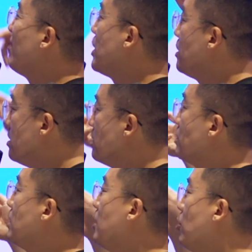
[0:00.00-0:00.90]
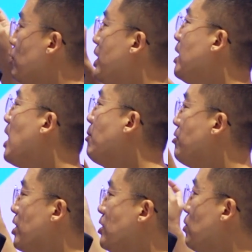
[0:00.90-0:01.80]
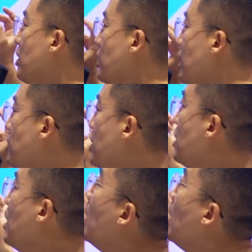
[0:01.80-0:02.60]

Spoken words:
bundles, including arbitrage or liquidation,